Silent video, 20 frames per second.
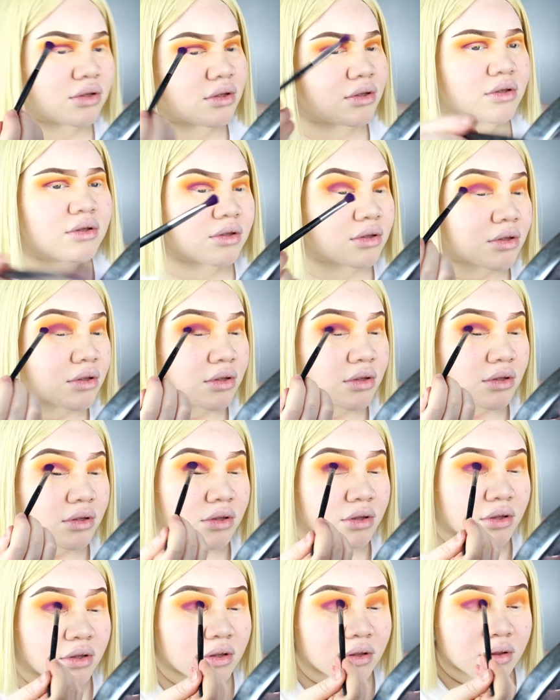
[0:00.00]
shade,
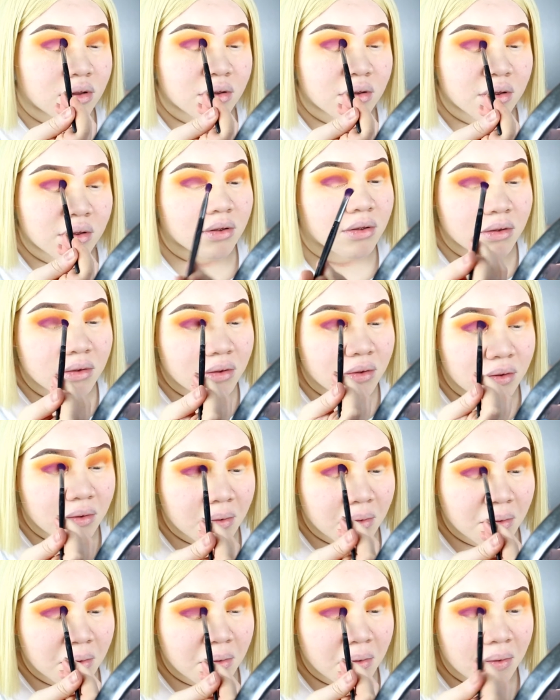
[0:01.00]
almost in my
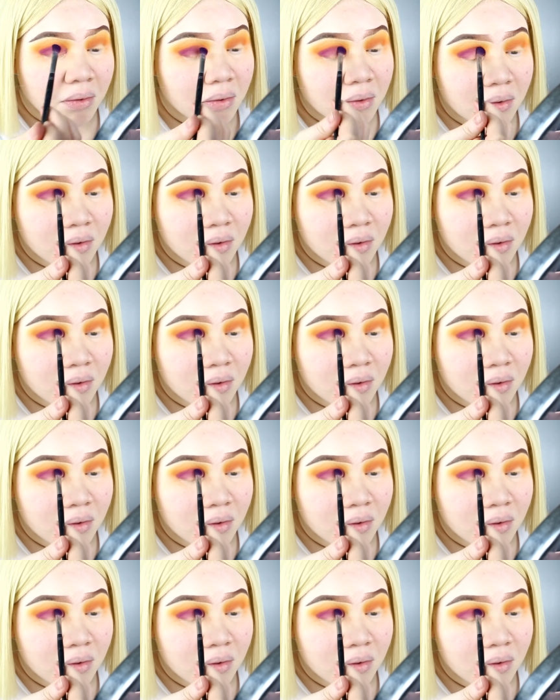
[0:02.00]
crease